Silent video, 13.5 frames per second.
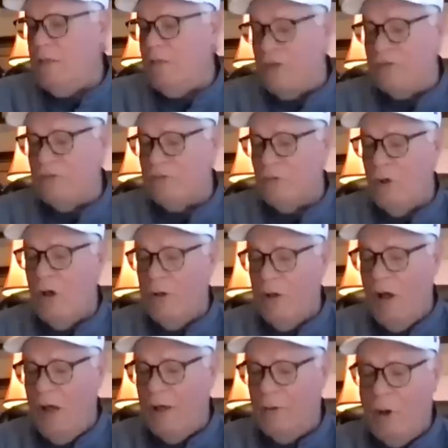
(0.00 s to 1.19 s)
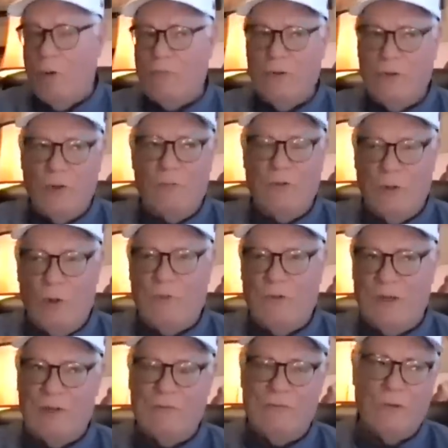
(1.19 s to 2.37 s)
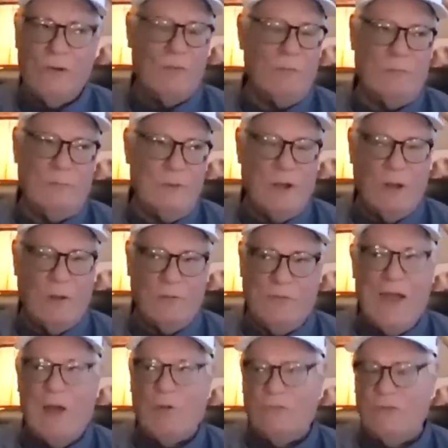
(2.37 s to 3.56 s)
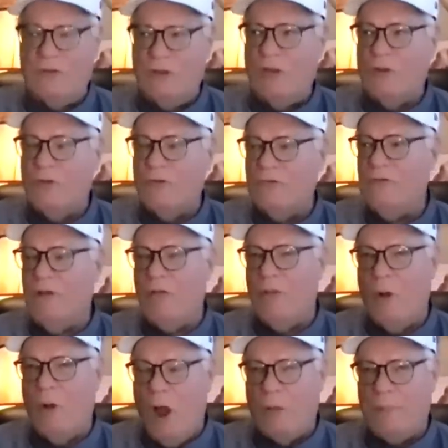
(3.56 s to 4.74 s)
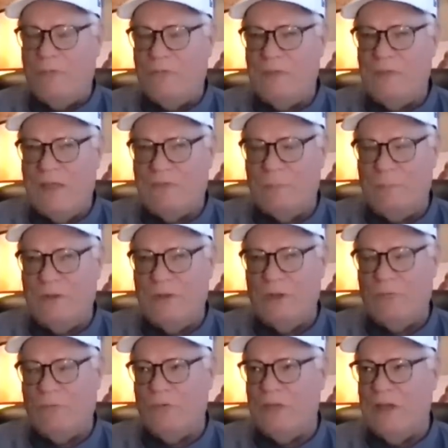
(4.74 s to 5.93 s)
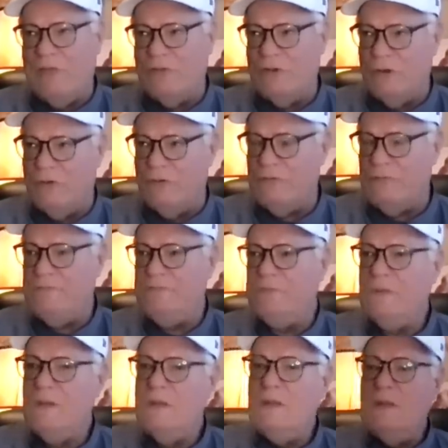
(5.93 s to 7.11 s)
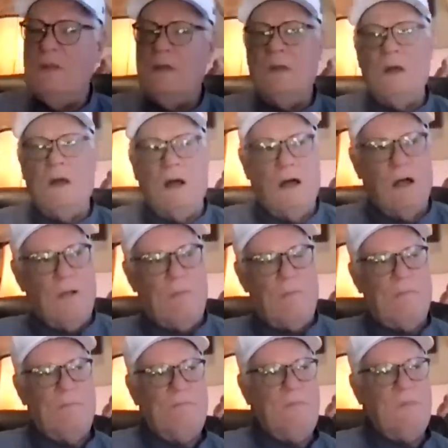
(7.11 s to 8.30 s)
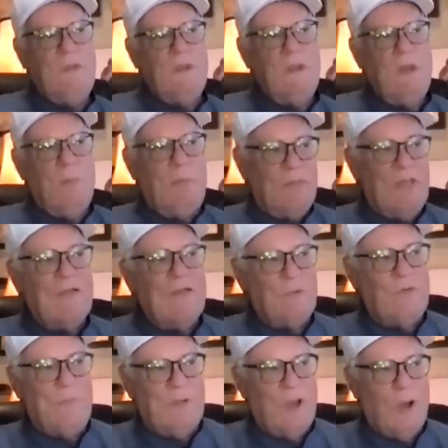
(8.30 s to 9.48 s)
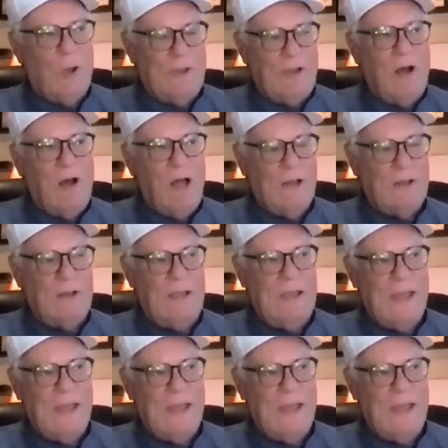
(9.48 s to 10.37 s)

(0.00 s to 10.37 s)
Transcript: This has gone on over and over and over again for 1,000 years, although HAARP hasn't been here for 1,000 years. But that's what's been going on.